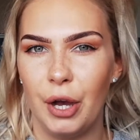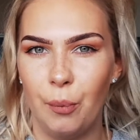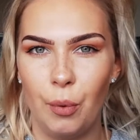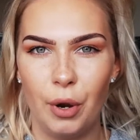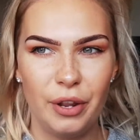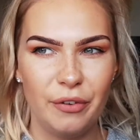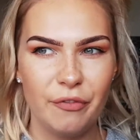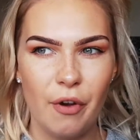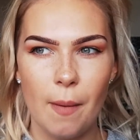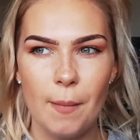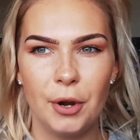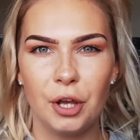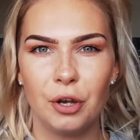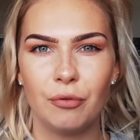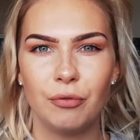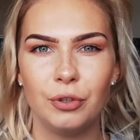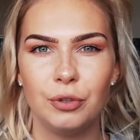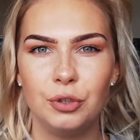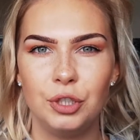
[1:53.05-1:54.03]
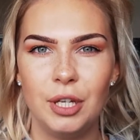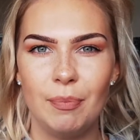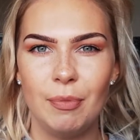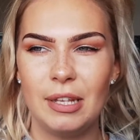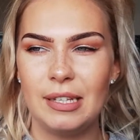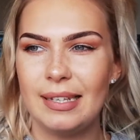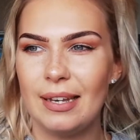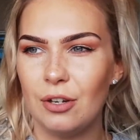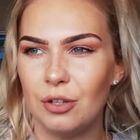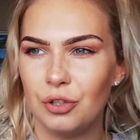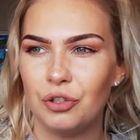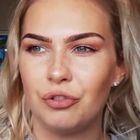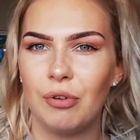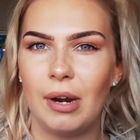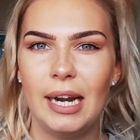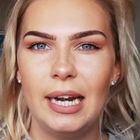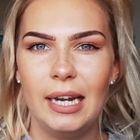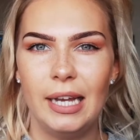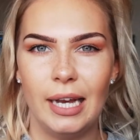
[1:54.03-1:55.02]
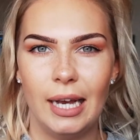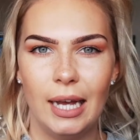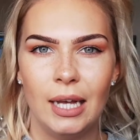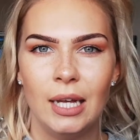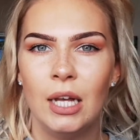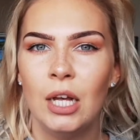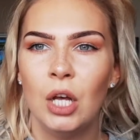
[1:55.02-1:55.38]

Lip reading: What if I'm on a cruise ship that's in Australia